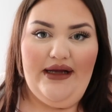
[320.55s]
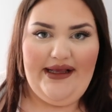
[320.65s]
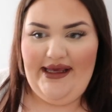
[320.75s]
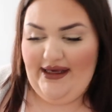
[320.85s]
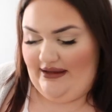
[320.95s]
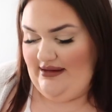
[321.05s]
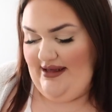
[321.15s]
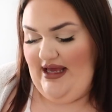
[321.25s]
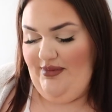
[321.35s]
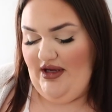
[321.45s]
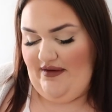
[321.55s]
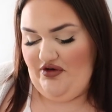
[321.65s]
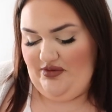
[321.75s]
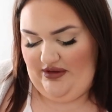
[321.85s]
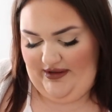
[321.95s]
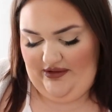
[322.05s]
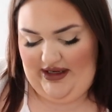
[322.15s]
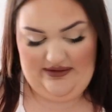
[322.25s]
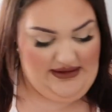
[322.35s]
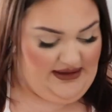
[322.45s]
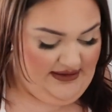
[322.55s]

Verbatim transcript: I can't. I can't be uncomfortable in my own house.